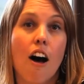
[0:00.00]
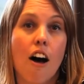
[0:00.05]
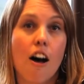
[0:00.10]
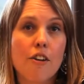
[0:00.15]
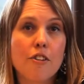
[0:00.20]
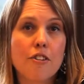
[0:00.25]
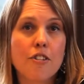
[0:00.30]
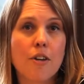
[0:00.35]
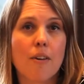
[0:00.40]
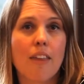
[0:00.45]

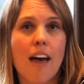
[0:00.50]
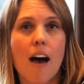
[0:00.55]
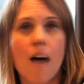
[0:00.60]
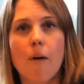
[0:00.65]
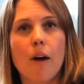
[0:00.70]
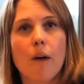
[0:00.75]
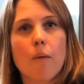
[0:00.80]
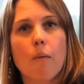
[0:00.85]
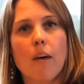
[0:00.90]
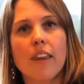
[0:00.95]
Also,
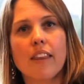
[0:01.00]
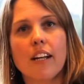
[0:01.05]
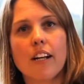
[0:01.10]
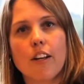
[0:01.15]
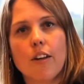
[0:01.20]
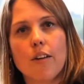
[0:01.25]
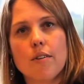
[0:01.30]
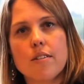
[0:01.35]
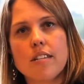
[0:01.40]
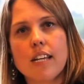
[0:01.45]
that way when the
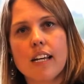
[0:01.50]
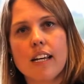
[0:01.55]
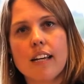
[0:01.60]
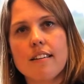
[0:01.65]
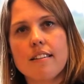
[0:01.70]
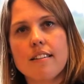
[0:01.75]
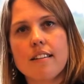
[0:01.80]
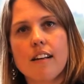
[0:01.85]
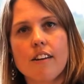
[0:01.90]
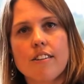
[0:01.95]
closing
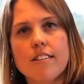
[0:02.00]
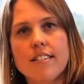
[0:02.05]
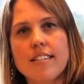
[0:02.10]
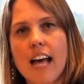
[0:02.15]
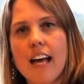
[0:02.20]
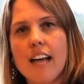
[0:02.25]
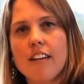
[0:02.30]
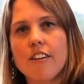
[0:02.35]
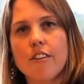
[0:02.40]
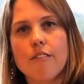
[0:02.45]
is all
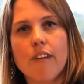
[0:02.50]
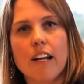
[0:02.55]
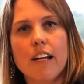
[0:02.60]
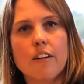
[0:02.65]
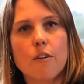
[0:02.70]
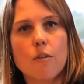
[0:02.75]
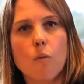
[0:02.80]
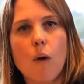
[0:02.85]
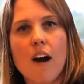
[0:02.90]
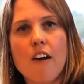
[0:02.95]
set and you're
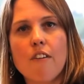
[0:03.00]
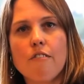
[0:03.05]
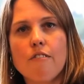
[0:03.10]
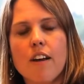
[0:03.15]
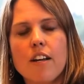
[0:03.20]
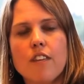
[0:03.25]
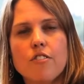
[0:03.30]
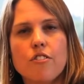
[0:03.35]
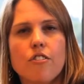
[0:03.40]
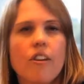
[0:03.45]
ready to wire
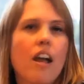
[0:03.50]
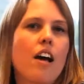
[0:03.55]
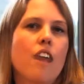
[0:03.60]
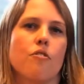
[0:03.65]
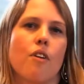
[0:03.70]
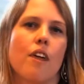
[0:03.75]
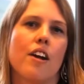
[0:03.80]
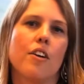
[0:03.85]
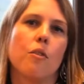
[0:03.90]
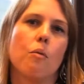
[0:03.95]
funds, you're
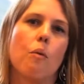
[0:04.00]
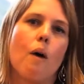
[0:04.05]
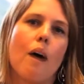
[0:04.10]
not trying to